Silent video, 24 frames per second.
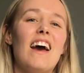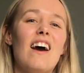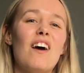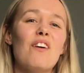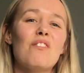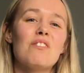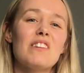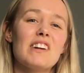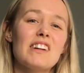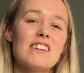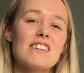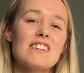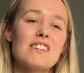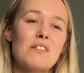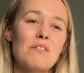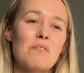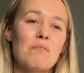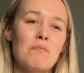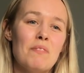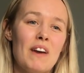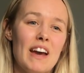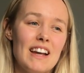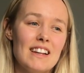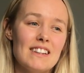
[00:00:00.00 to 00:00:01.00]
which
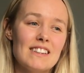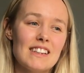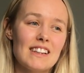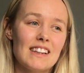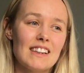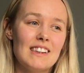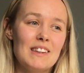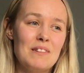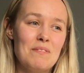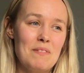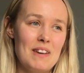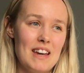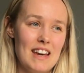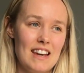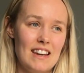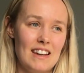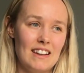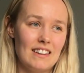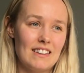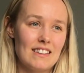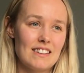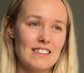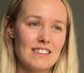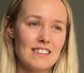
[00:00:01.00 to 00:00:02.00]
basically
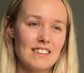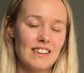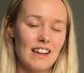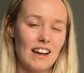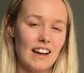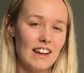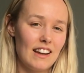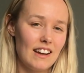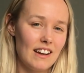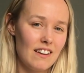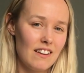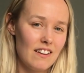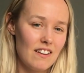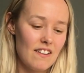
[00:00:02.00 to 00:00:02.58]
means that